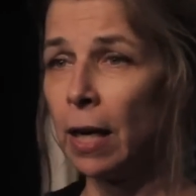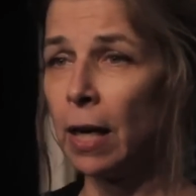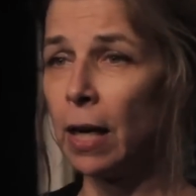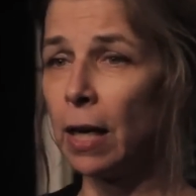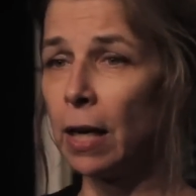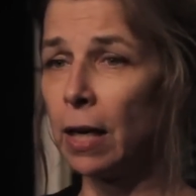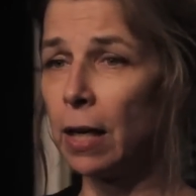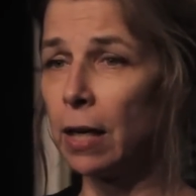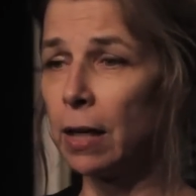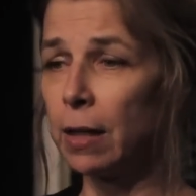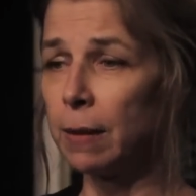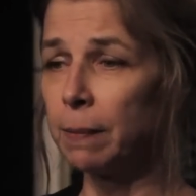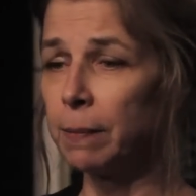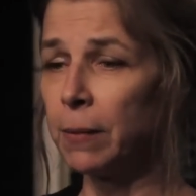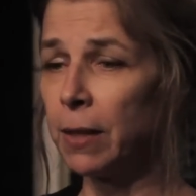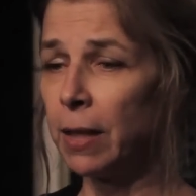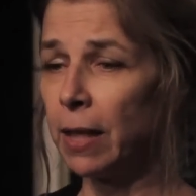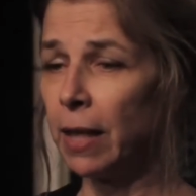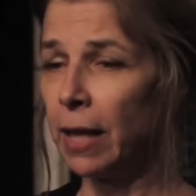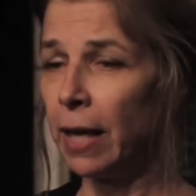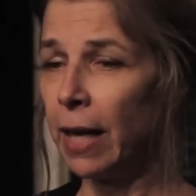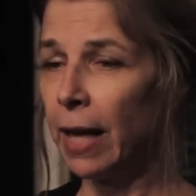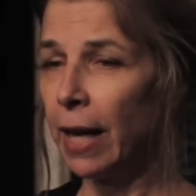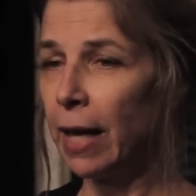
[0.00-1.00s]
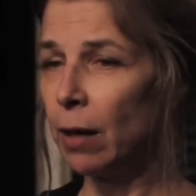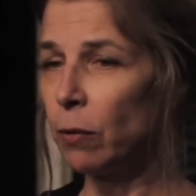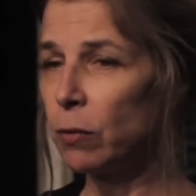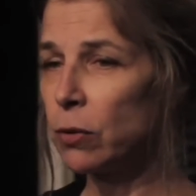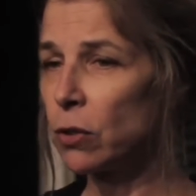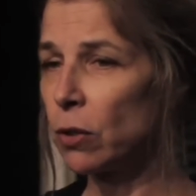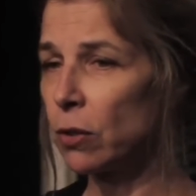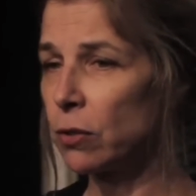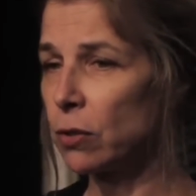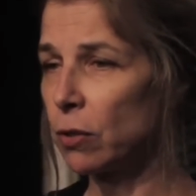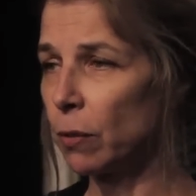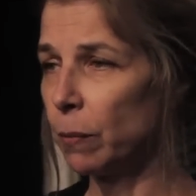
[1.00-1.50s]
And, um, and it
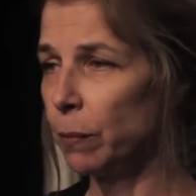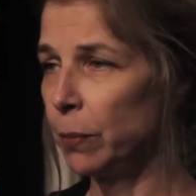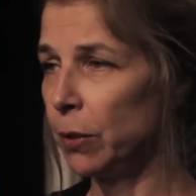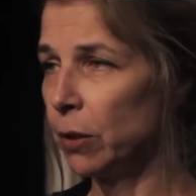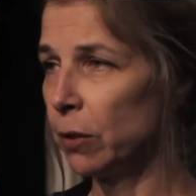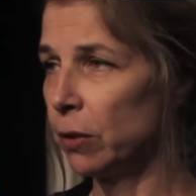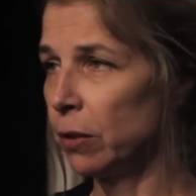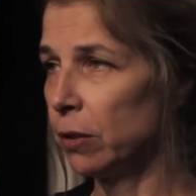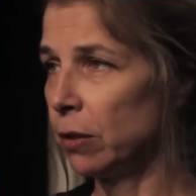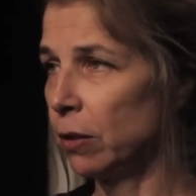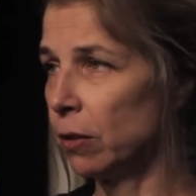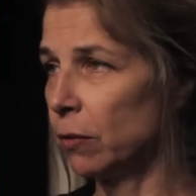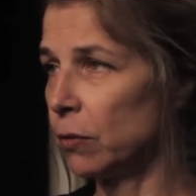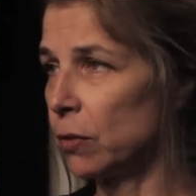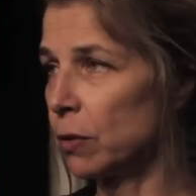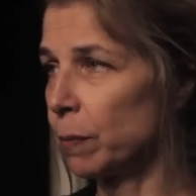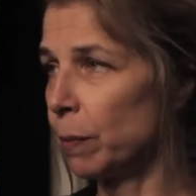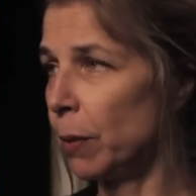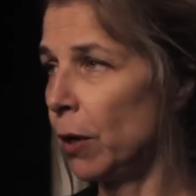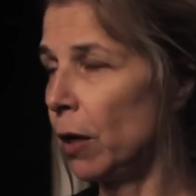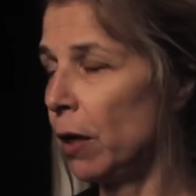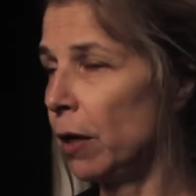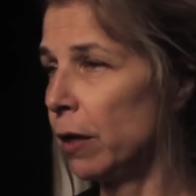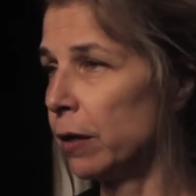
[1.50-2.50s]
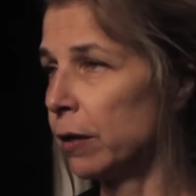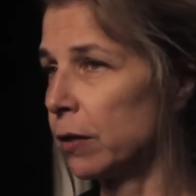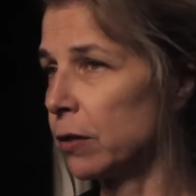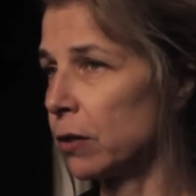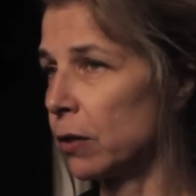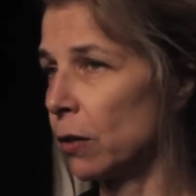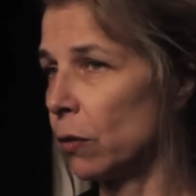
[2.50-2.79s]
was also a period, you know, it was punk,